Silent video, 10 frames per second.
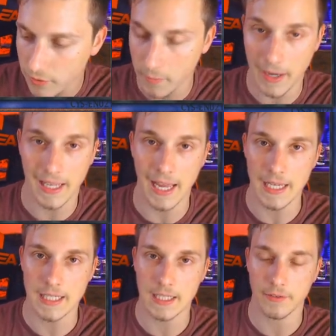for my
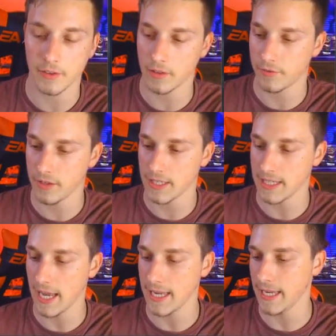case, for this
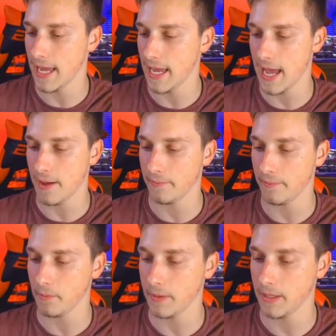set. Yeah,
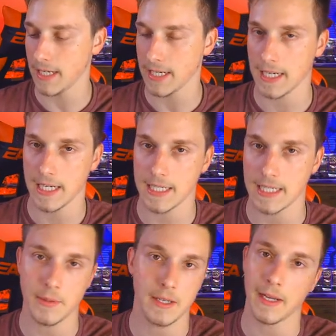I mean, taking it
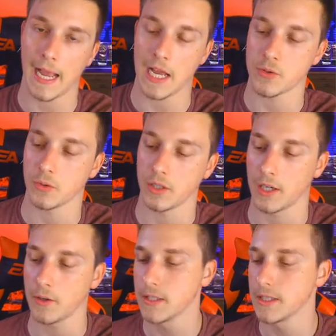easy, we're casual, you
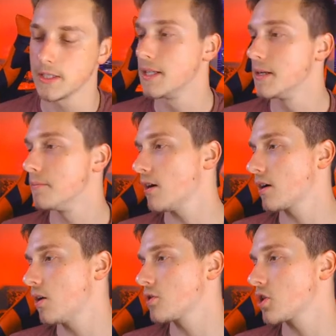know.
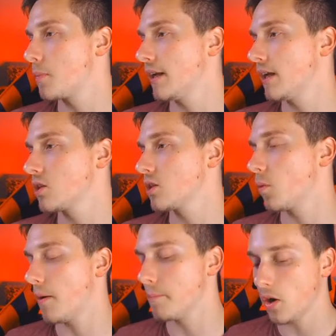Marco's openings with
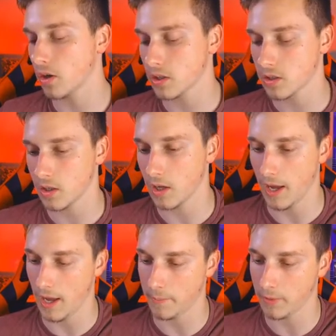one box.
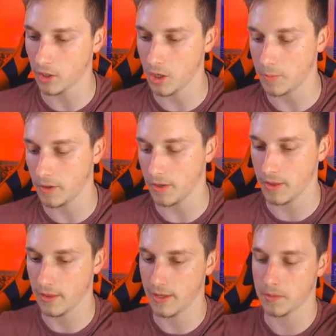I'm gonna open
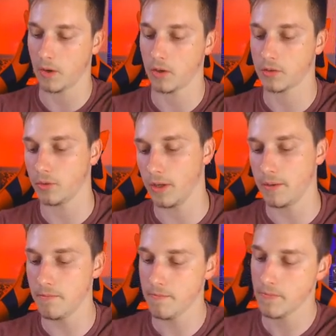this box for
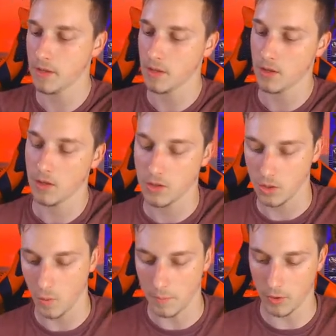him.
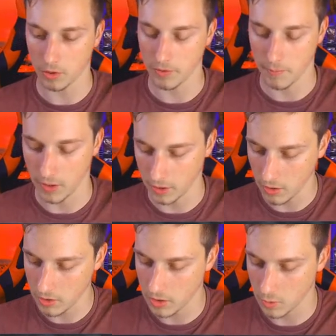So one box for
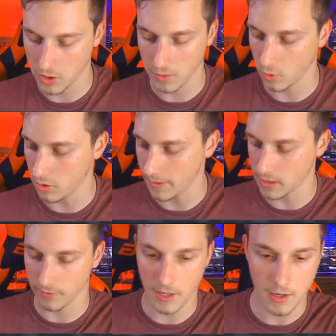Marco's, let's wish him all the
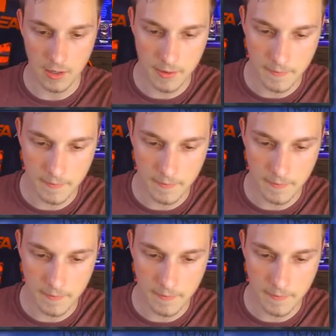best of luck.